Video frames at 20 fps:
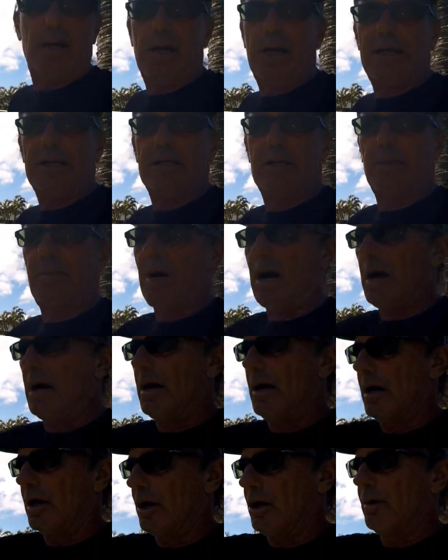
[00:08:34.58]
less about
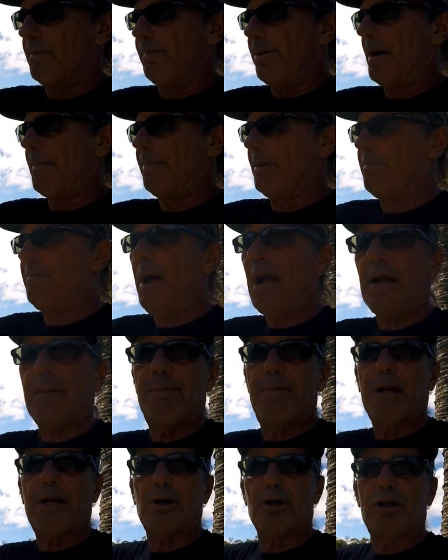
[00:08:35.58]
pumping back,
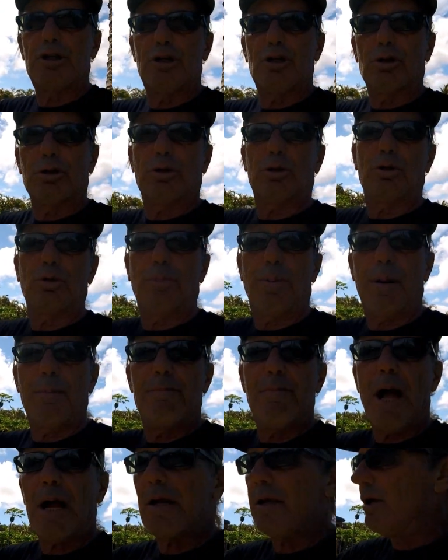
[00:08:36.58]
because in order to pump
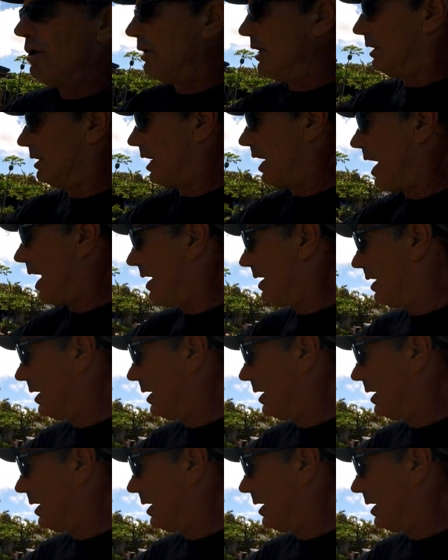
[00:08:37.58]
back you need a higher